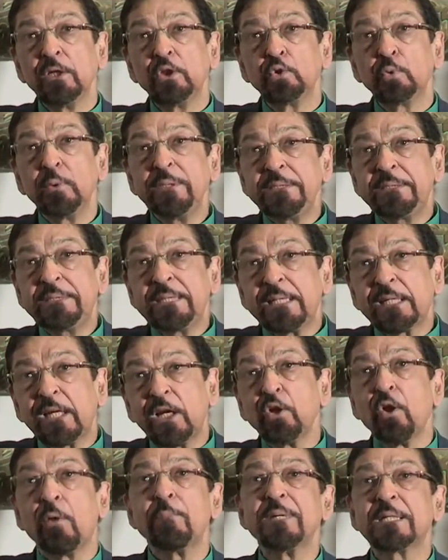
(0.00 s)
20
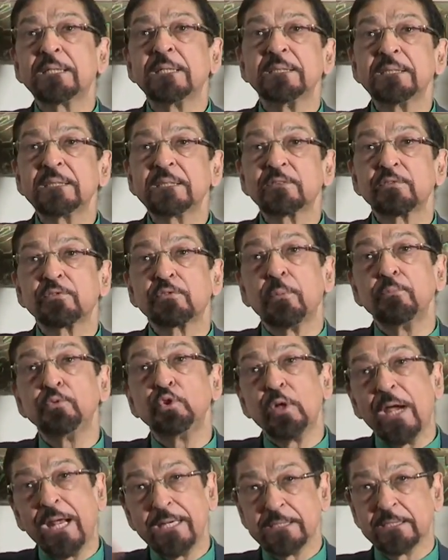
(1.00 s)
kilometers from
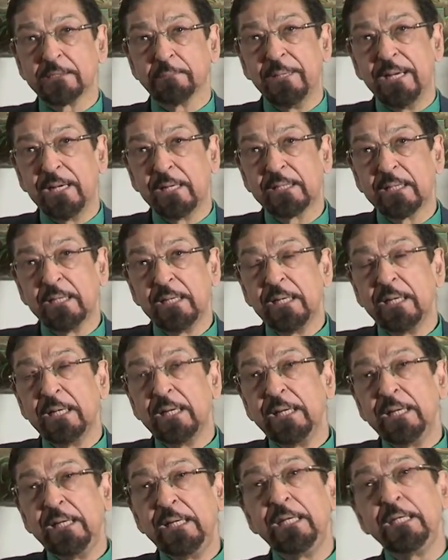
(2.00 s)
Johannesburg
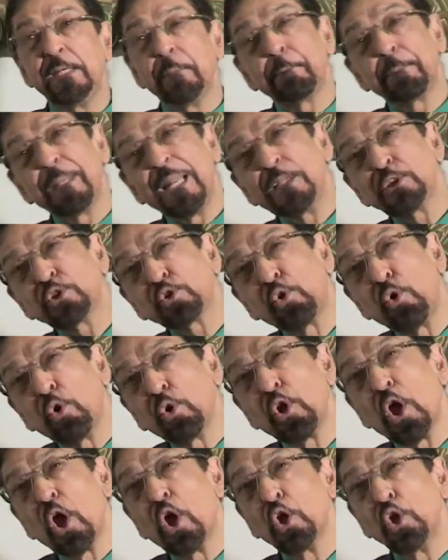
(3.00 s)
in a place
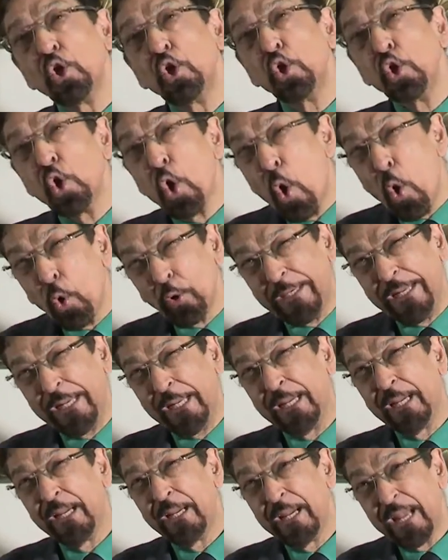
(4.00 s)
called Lawley,